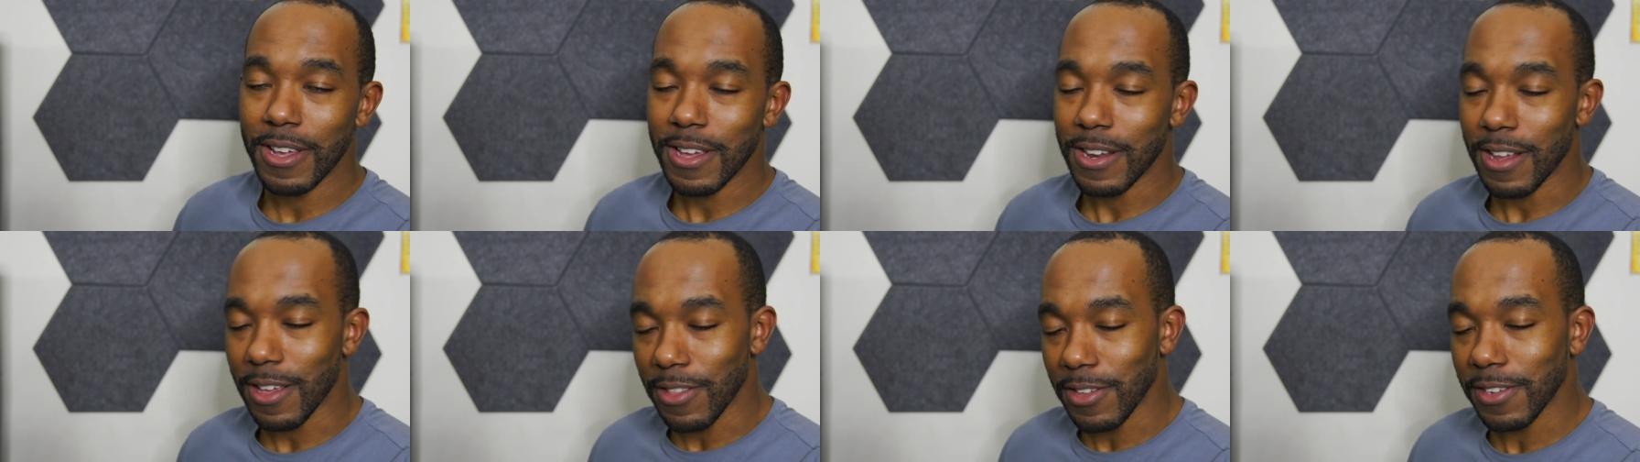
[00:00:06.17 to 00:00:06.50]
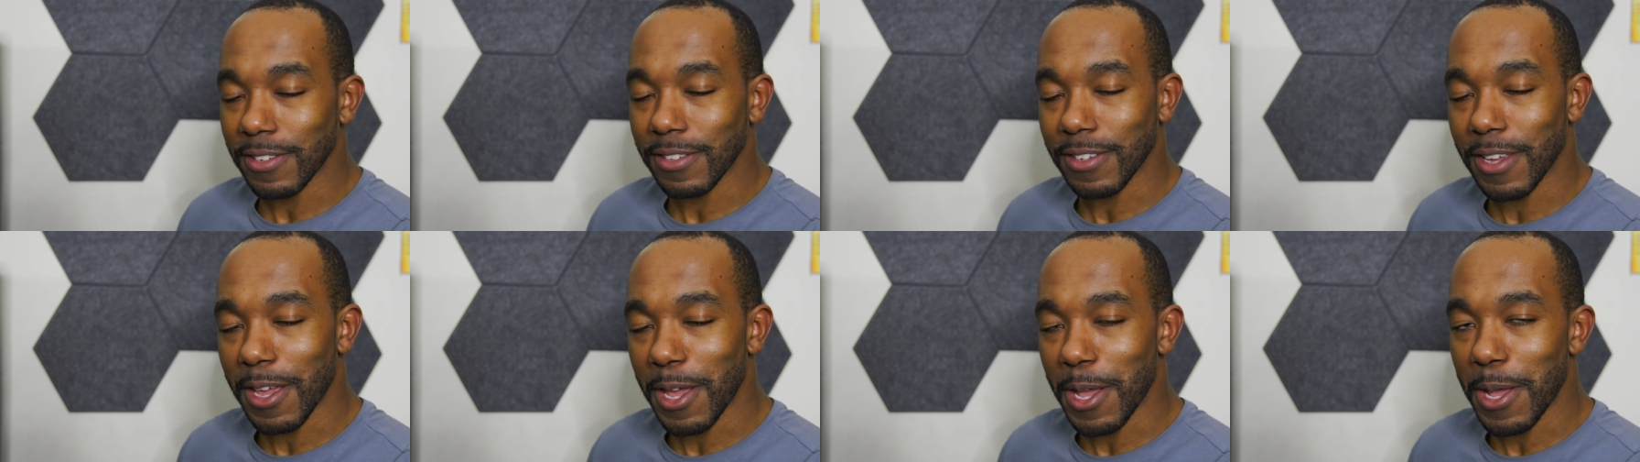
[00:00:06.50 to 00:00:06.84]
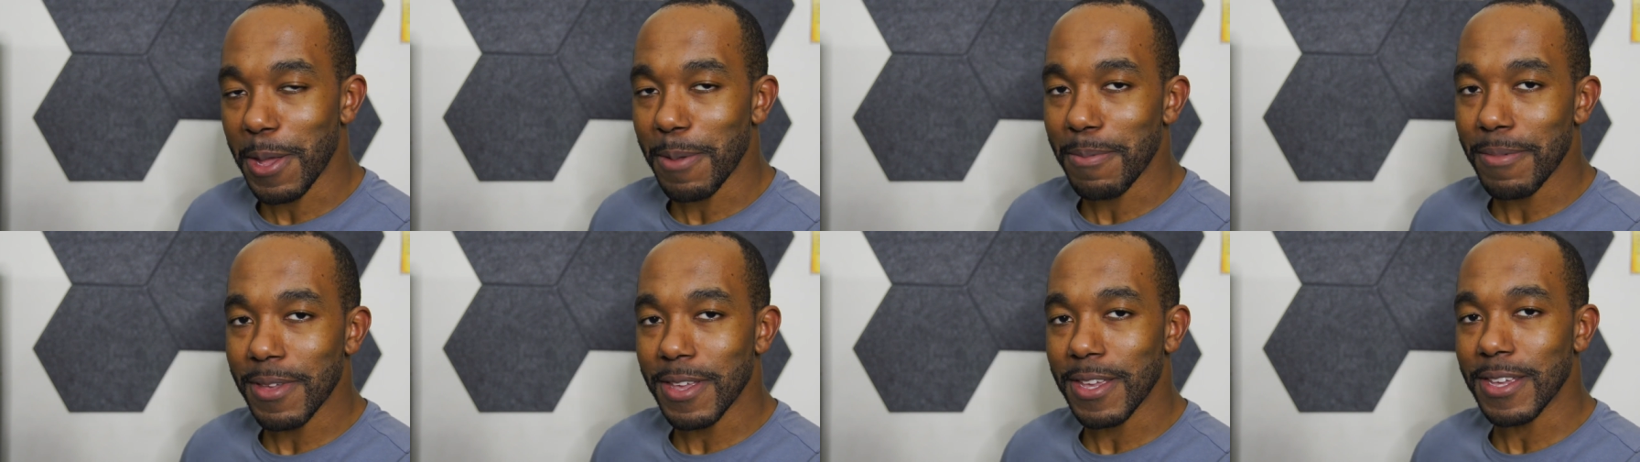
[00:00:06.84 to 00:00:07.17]
Now this
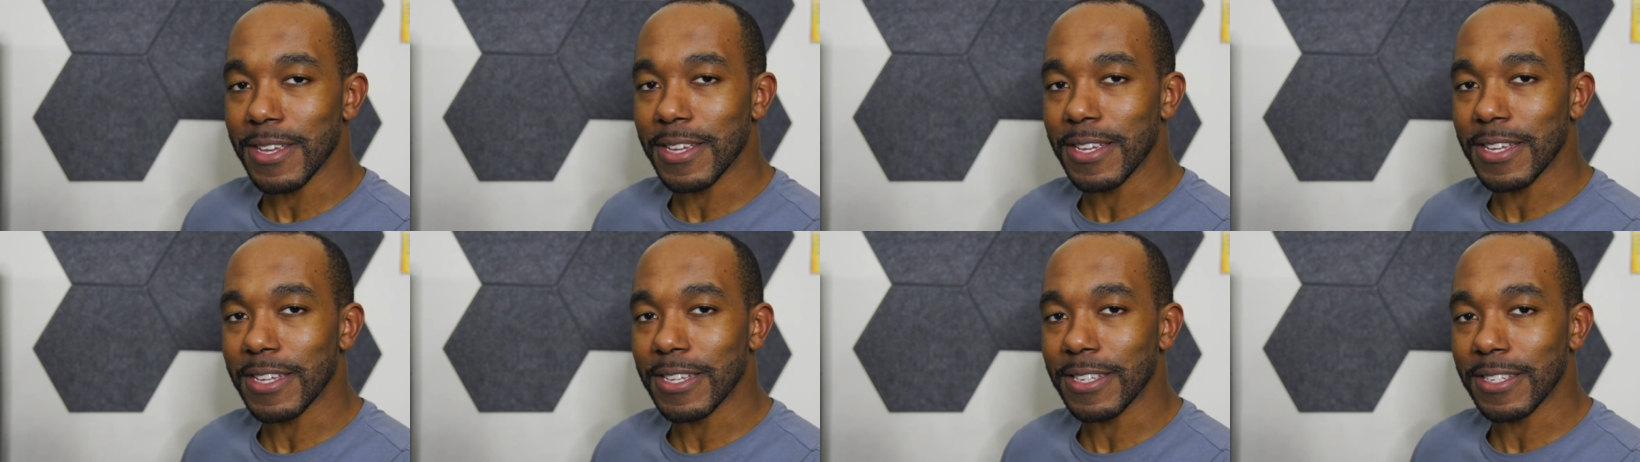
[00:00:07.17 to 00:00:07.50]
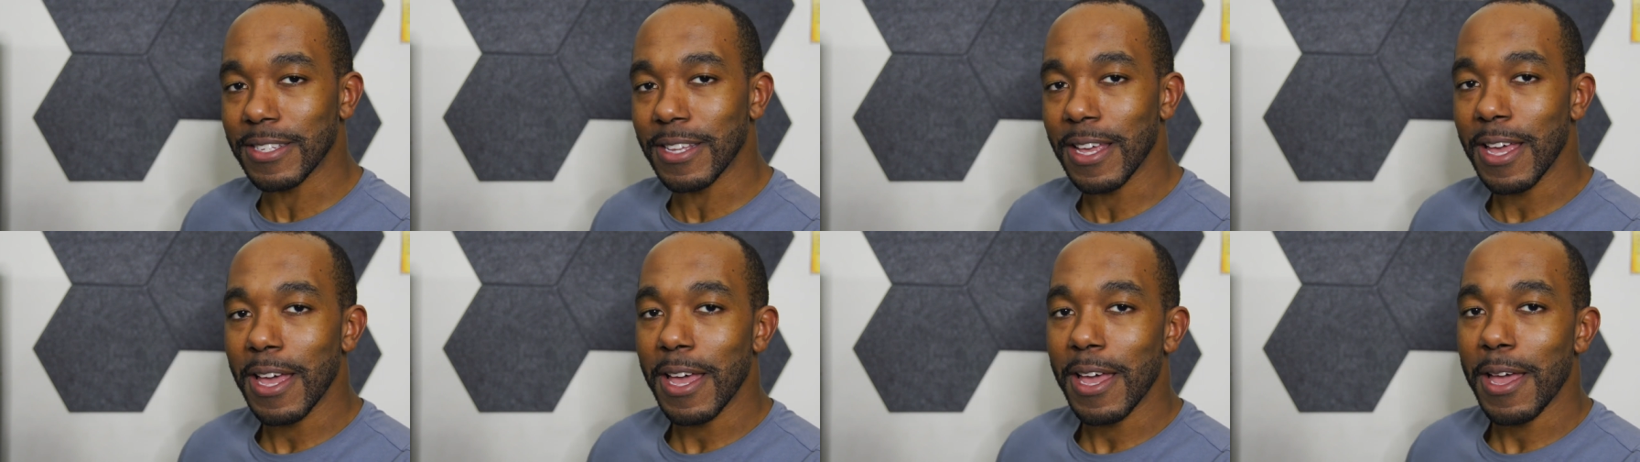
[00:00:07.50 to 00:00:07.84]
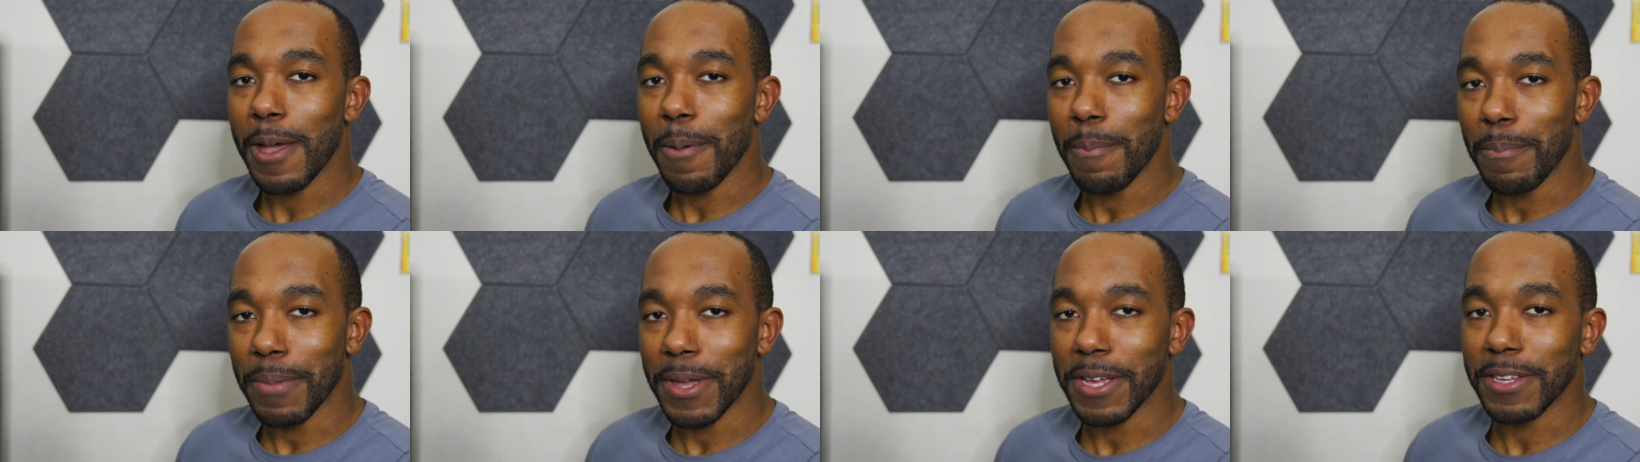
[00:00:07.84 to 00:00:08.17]
game is
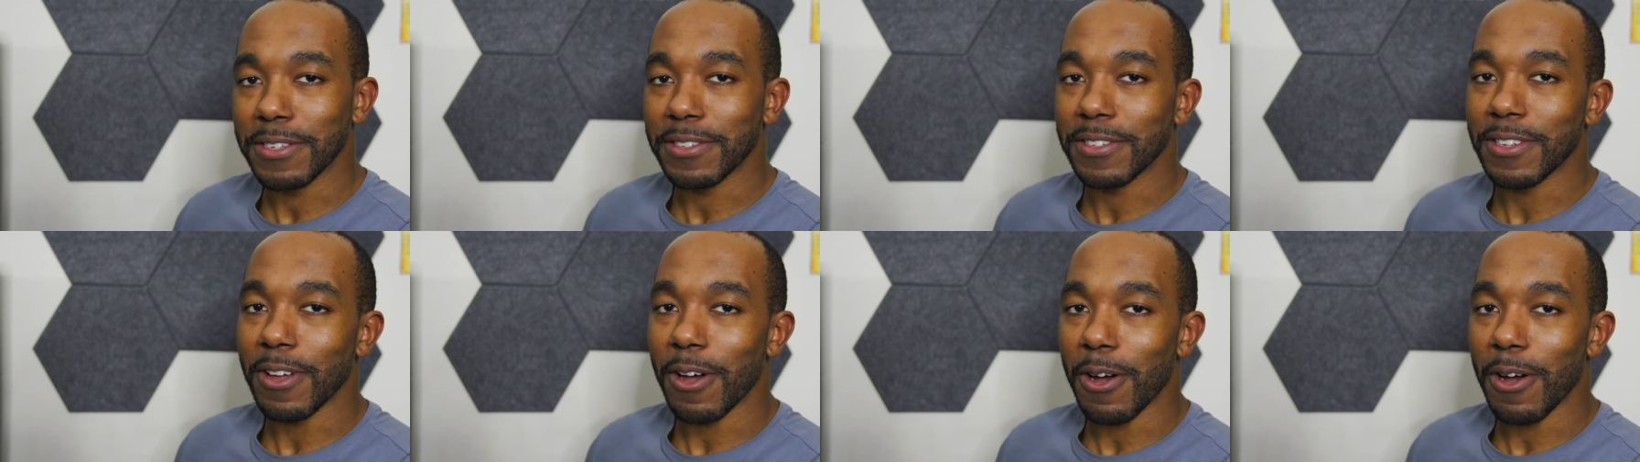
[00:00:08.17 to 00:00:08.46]
based